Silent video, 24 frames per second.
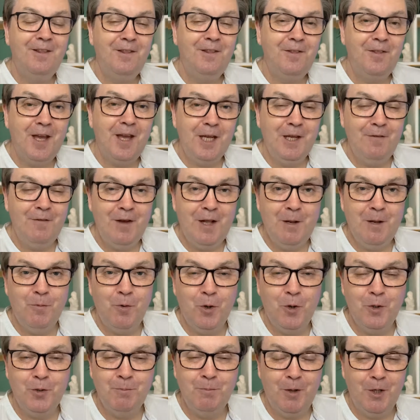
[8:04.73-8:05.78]
Thank you very
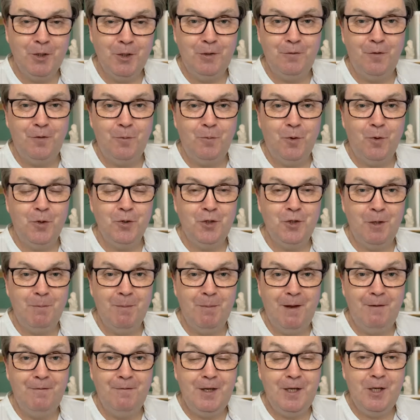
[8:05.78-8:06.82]
much for watching
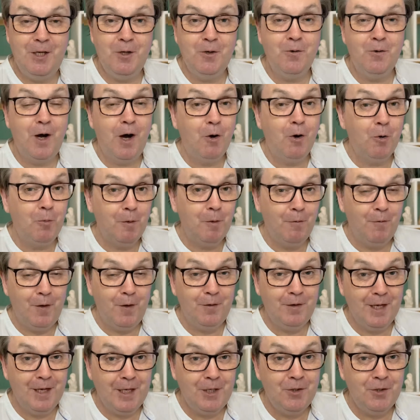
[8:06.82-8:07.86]
my video. I hope you
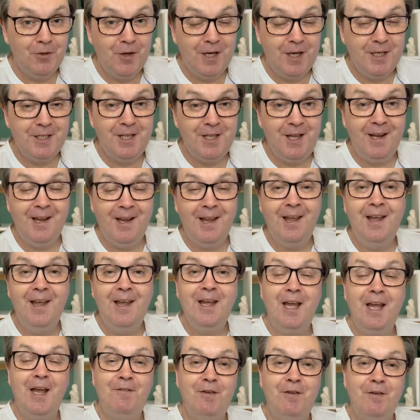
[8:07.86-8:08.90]
found it interesting.
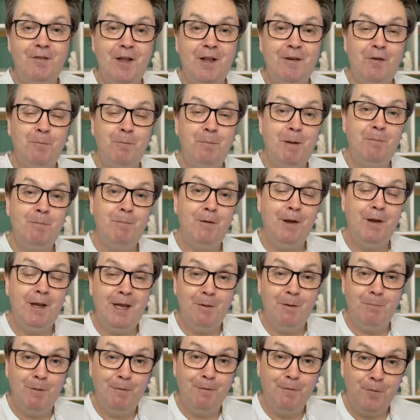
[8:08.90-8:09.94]
If you've never been
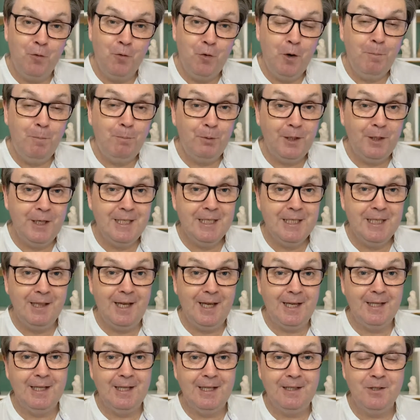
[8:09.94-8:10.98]
here before, please
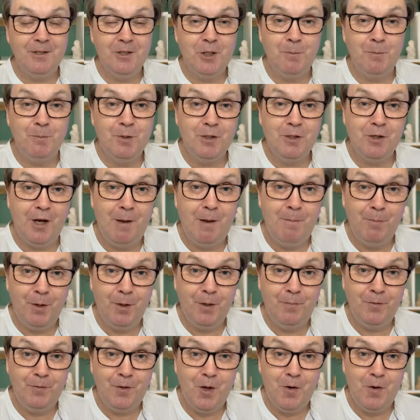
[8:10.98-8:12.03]
click the little subscribe
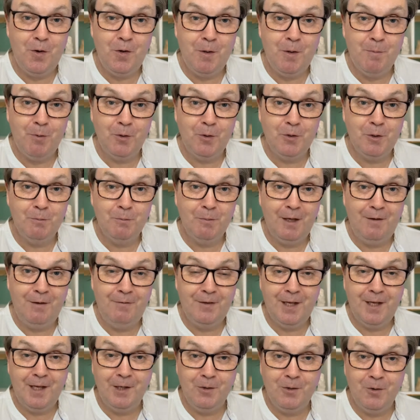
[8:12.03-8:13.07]
button down in the bottom
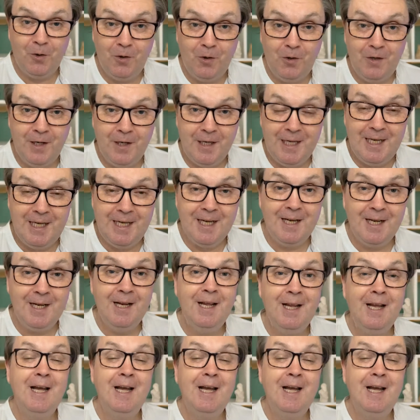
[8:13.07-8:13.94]
left hand corner here.